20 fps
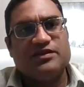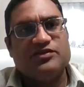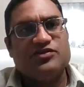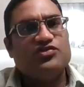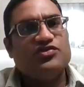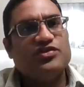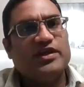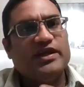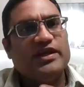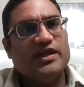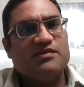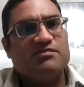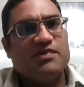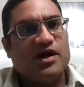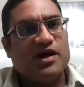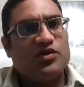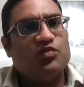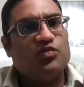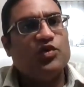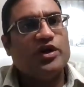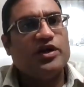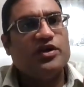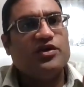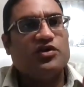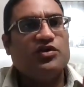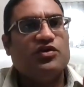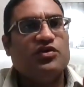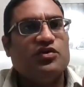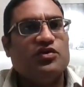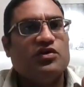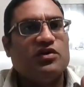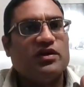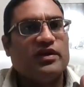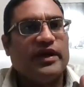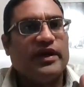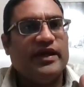Just think about what your goal